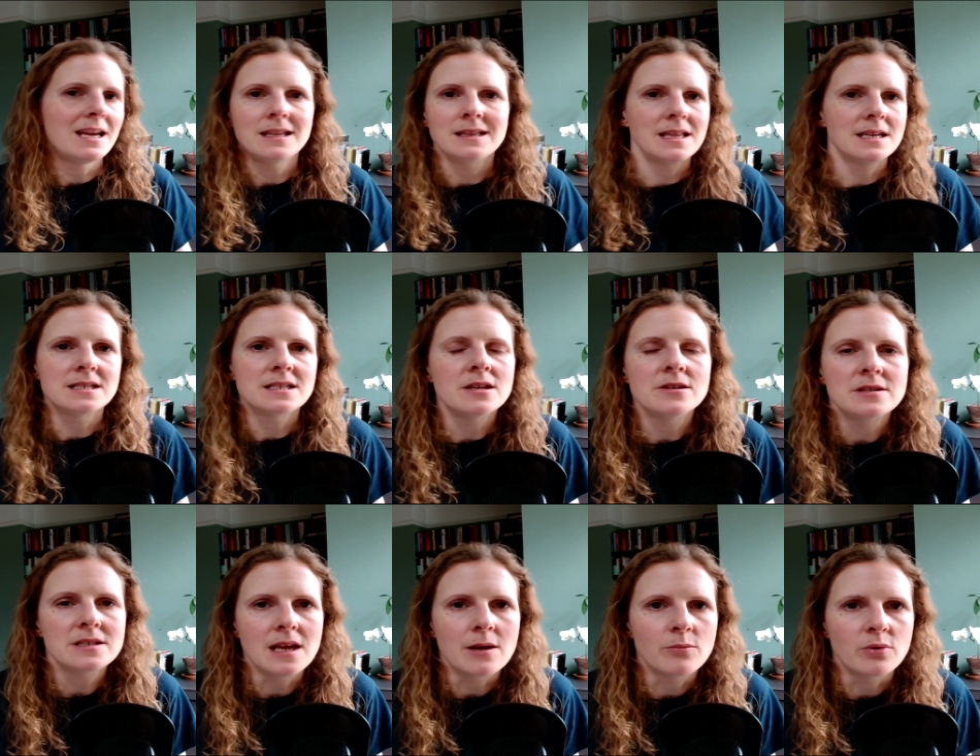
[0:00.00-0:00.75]
There's
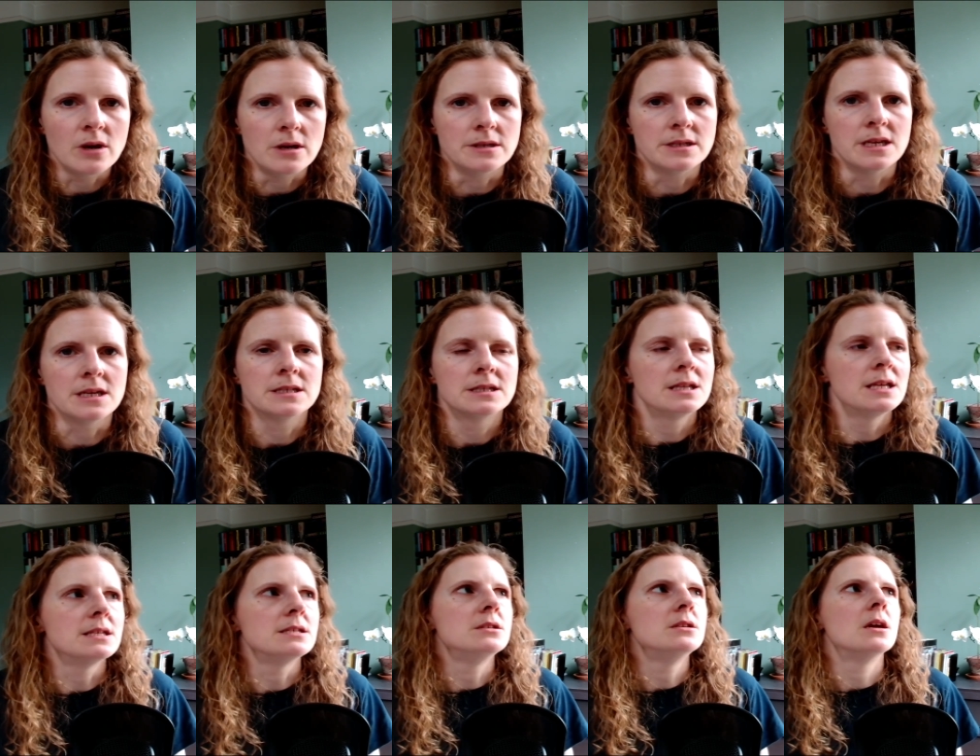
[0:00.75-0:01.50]
no set process,
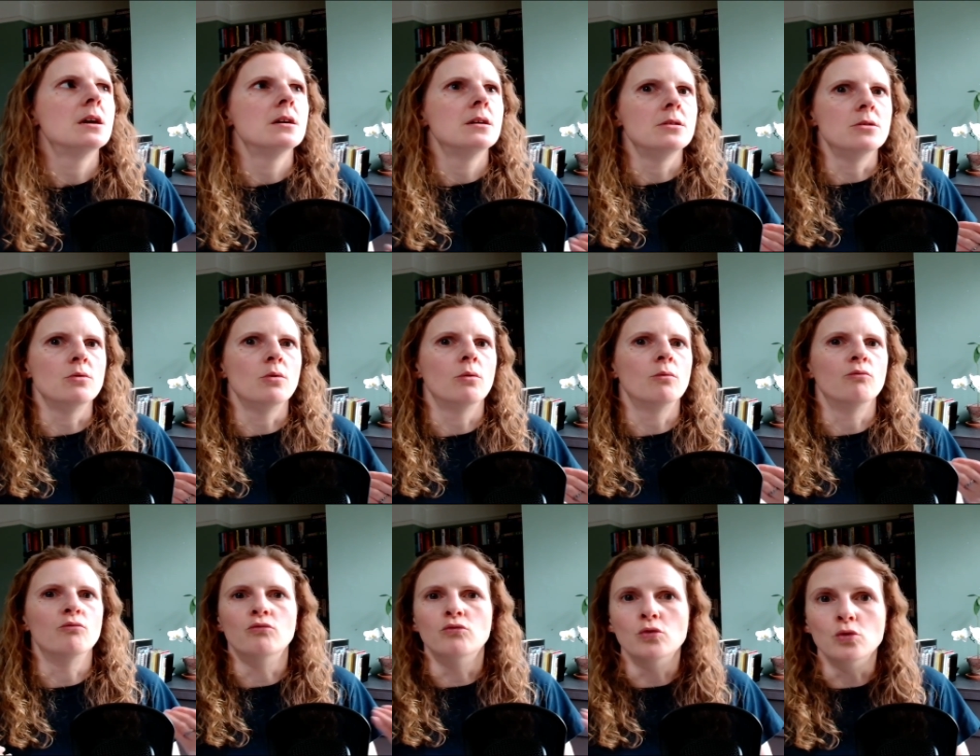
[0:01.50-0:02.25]
there's no
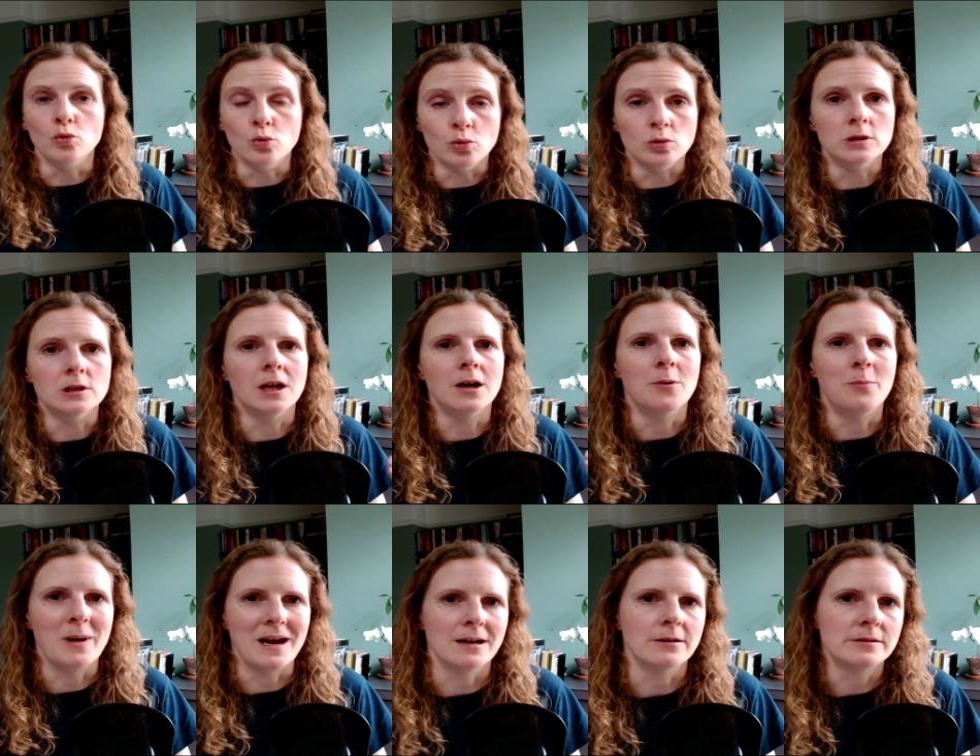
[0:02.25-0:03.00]
rule
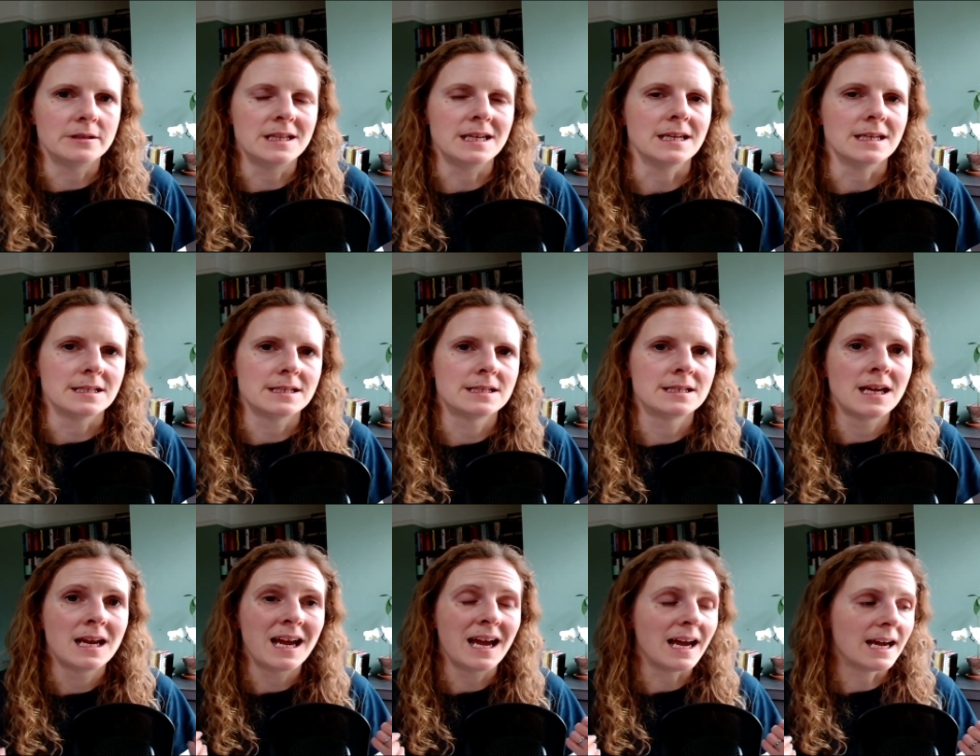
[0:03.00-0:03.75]
about
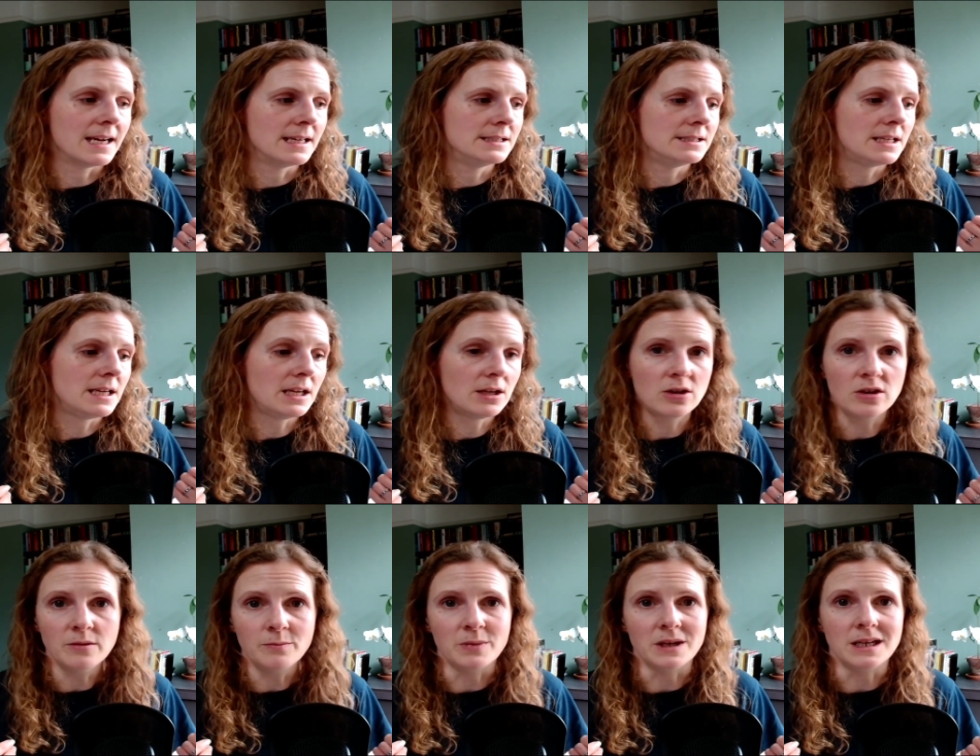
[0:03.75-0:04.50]
this, and it
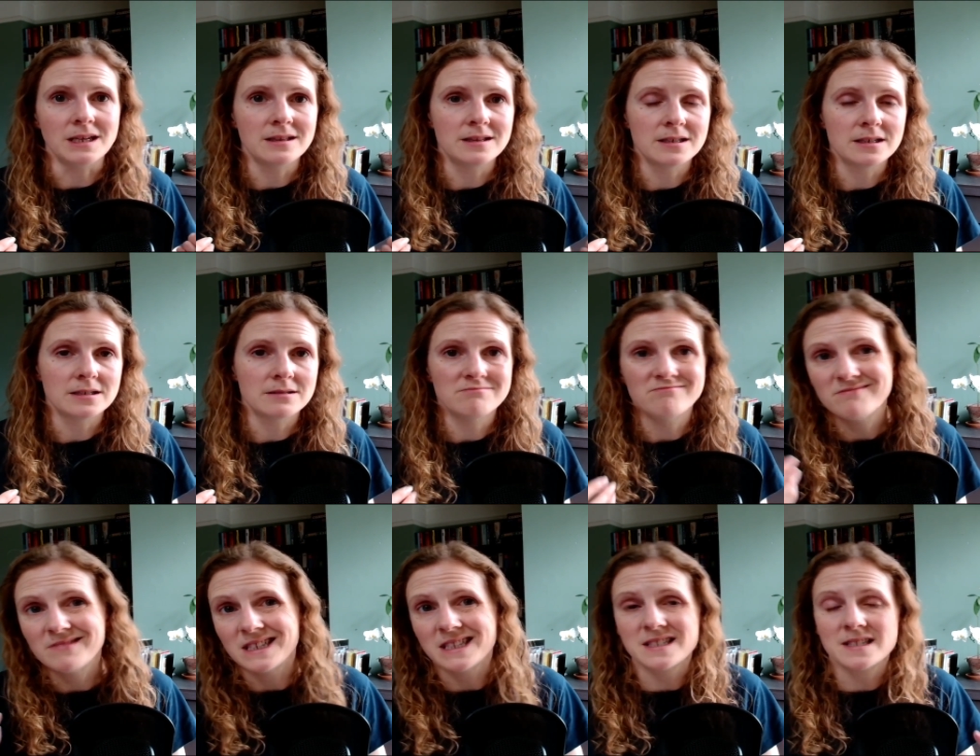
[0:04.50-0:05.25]
could be that
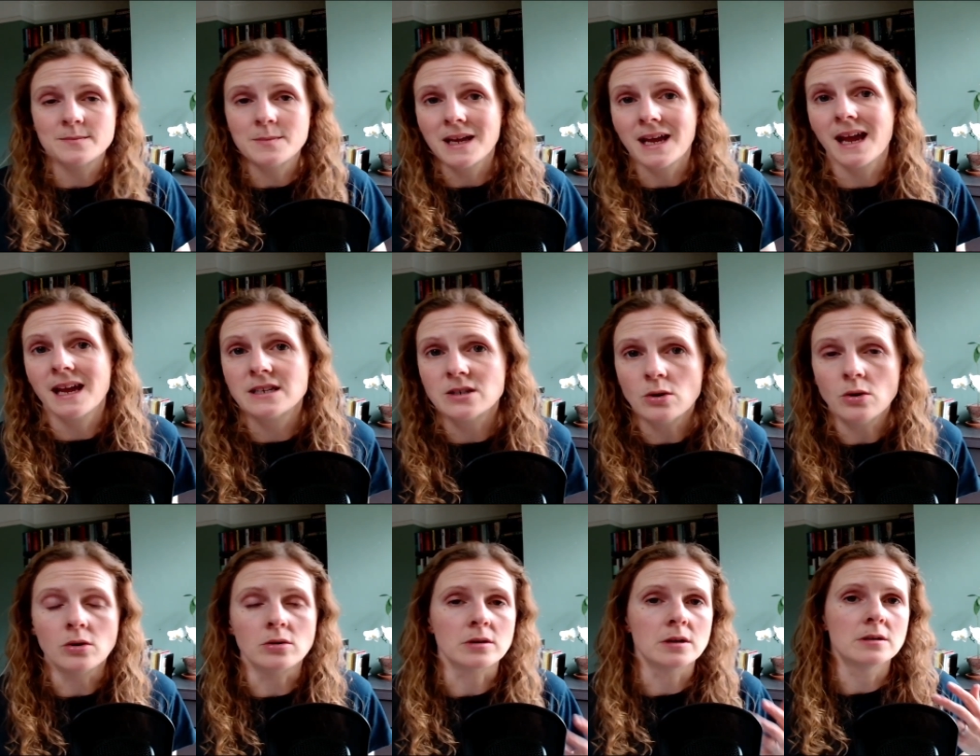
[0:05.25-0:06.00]
it's a bit ad
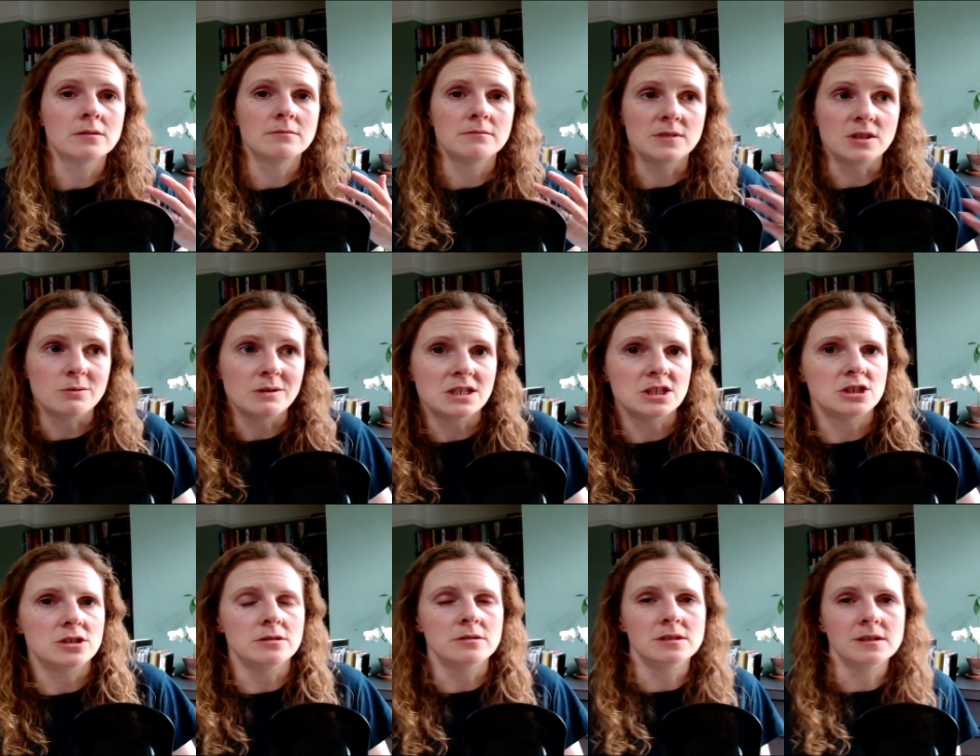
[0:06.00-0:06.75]
hoc. You
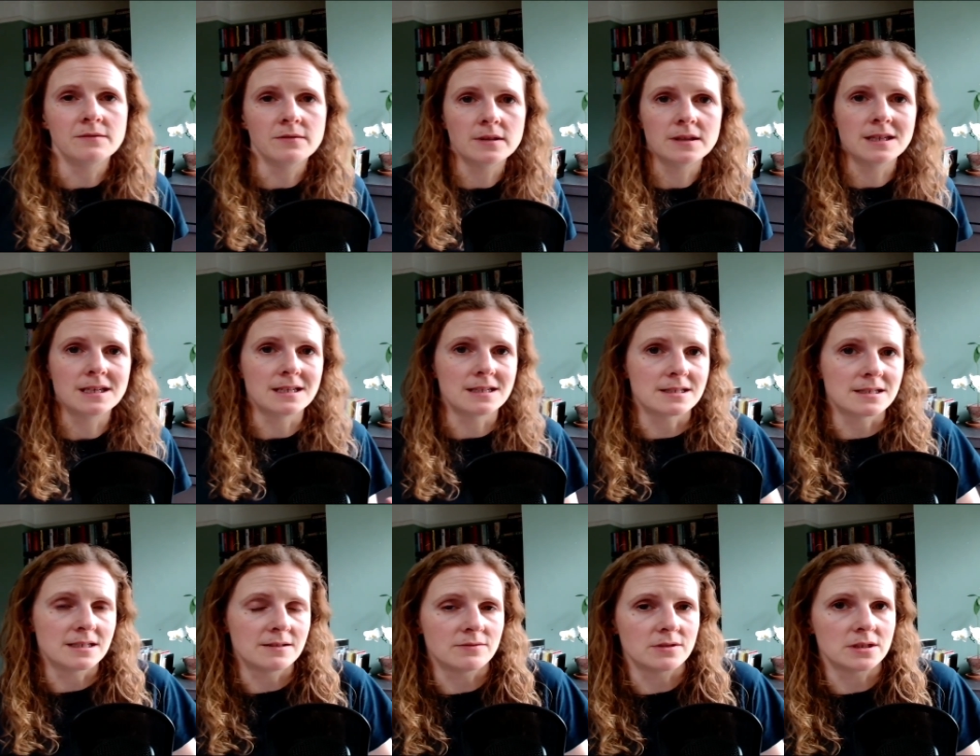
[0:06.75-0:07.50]
each do different
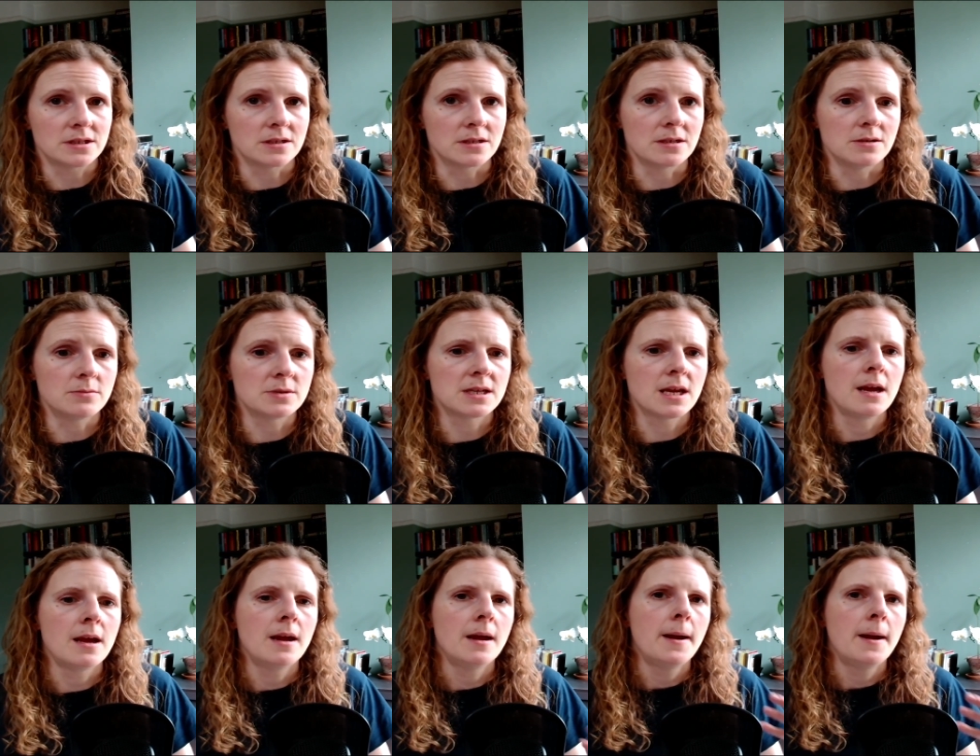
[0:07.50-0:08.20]
things, different times,